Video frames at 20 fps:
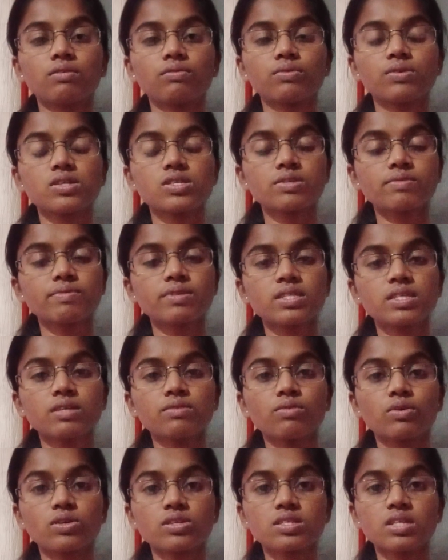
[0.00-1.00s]
First we see
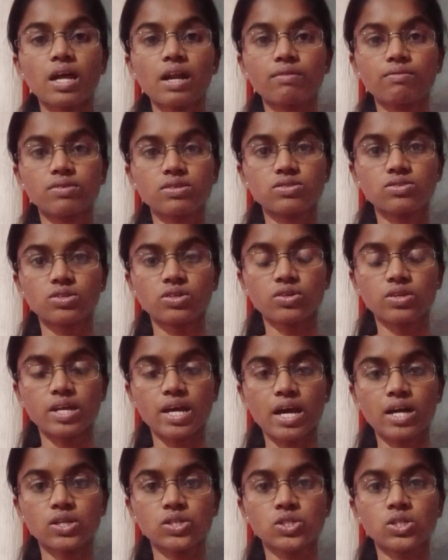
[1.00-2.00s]
what is adverse drug
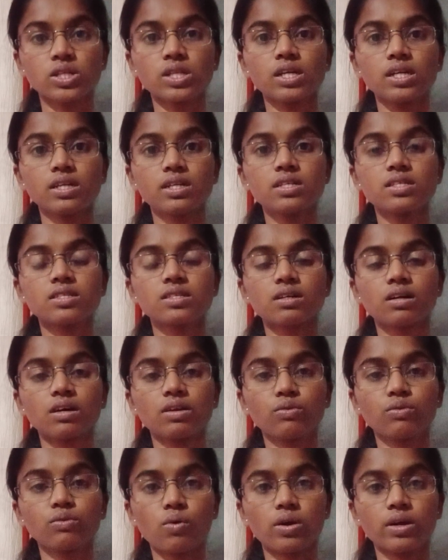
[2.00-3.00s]
reaction. It is
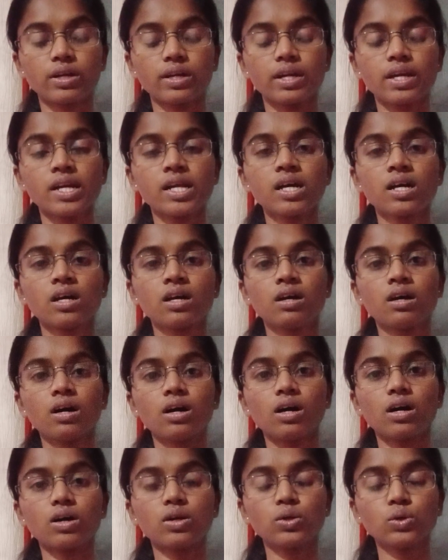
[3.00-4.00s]
unwanted,
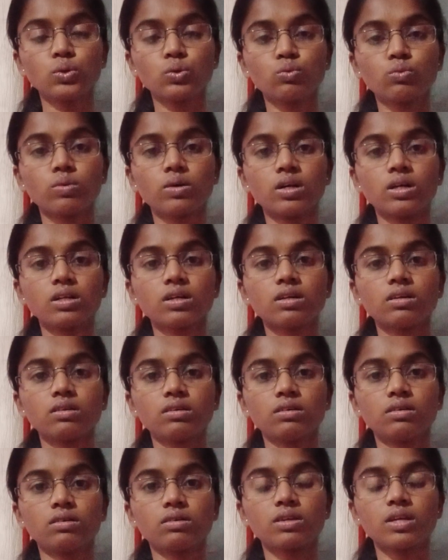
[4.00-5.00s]
untoward
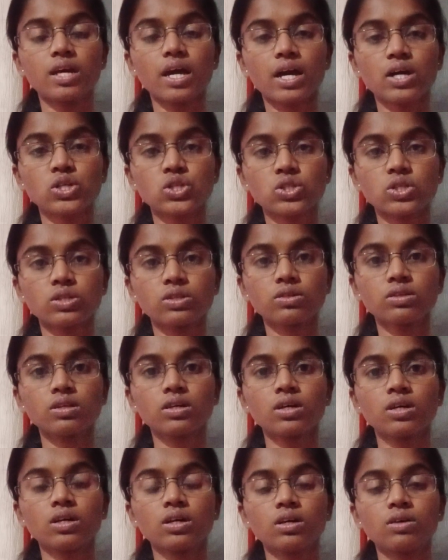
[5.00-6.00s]
reaction
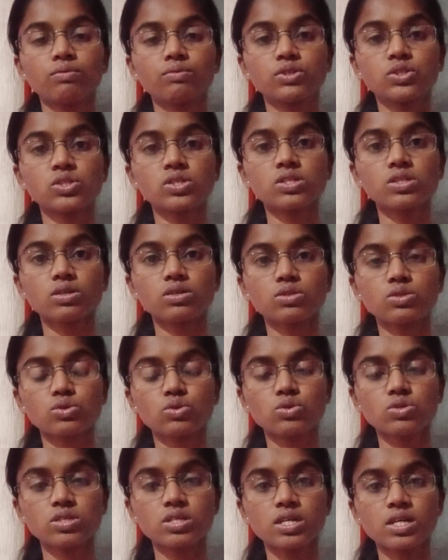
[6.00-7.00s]
which is
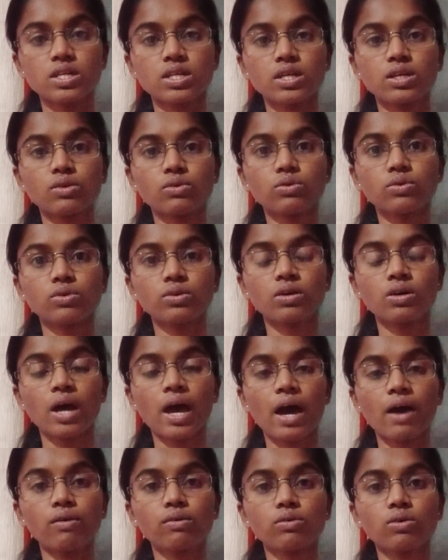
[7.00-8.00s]
associated or
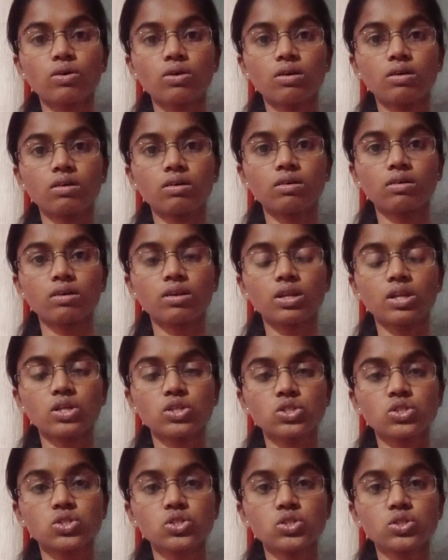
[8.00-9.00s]
have a
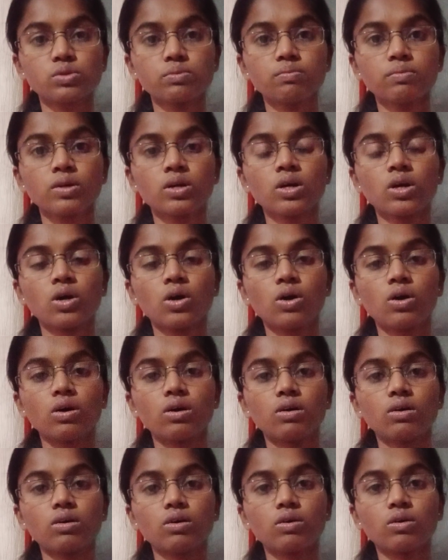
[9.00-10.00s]
relationship
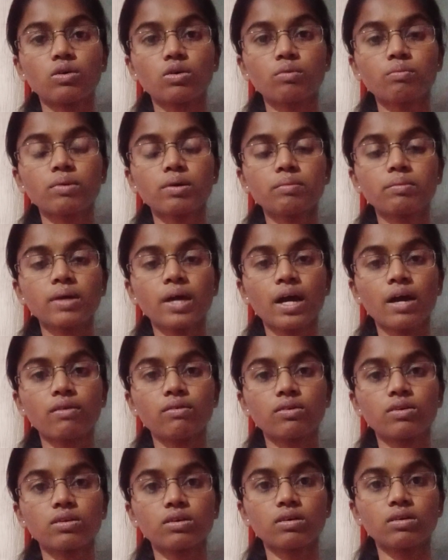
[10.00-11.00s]
or maybe have
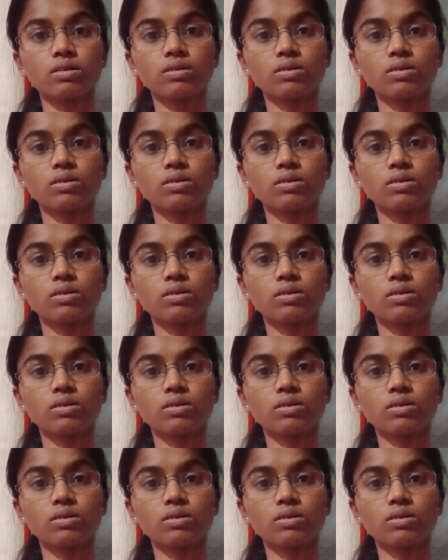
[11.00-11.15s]
a